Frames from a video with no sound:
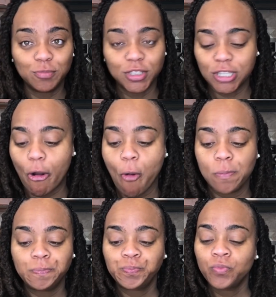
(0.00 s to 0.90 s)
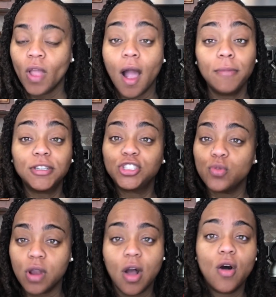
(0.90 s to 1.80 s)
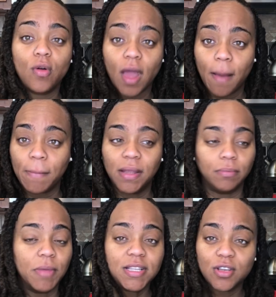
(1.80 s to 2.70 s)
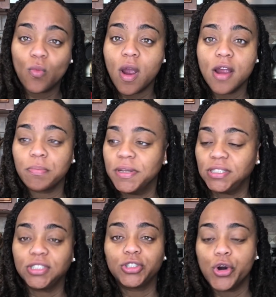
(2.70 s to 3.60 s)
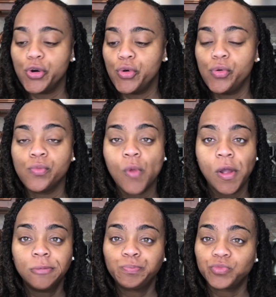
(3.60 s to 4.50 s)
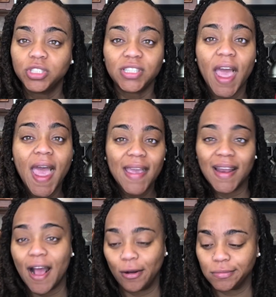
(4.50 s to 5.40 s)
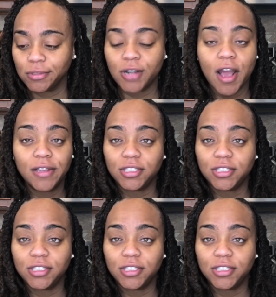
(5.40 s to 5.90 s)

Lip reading: So I'm just doing a whole lot, missing work, missing school, just hanging out, okay?